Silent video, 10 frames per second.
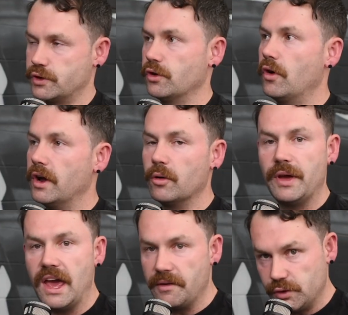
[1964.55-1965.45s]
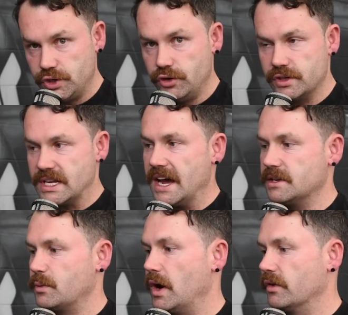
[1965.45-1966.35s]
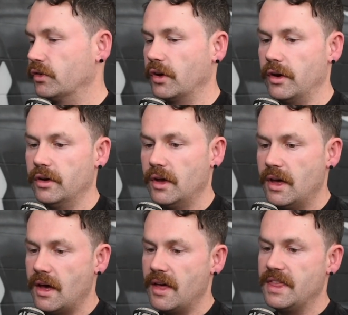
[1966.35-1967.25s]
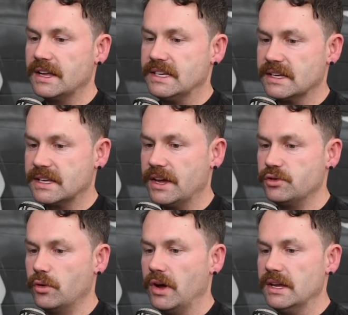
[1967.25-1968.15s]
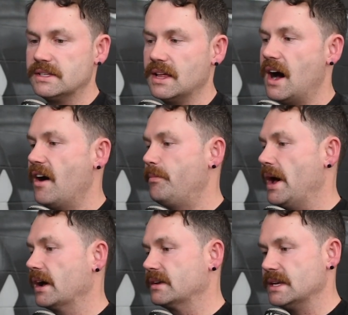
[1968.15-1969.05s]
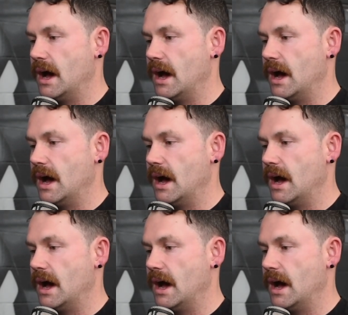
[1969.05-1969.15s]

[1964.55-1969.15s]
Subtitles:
sure. It'll be every Tuesday as well, so that's our schedule. Into the halfbacks.